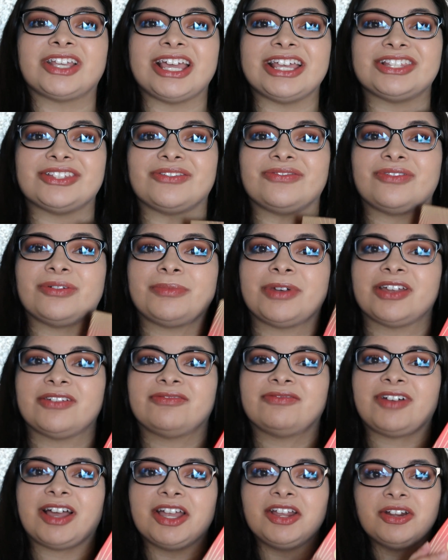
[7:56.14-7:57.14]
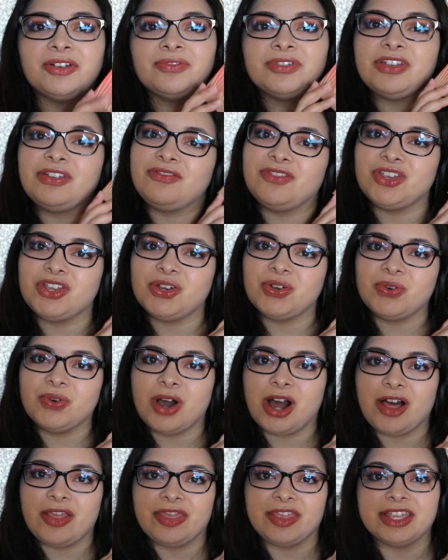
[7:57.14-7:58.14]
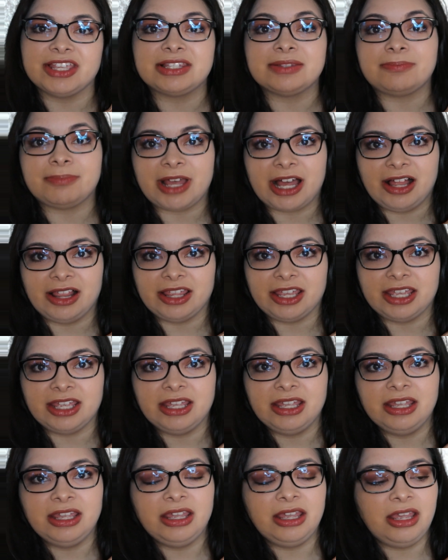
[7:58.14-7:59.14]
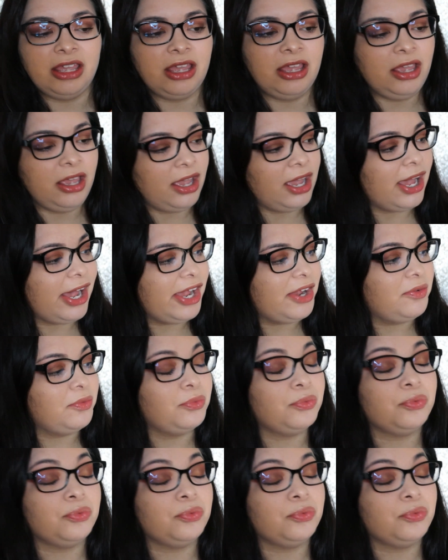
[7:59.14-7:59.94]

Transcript: Okay, so for my final review on this palette, I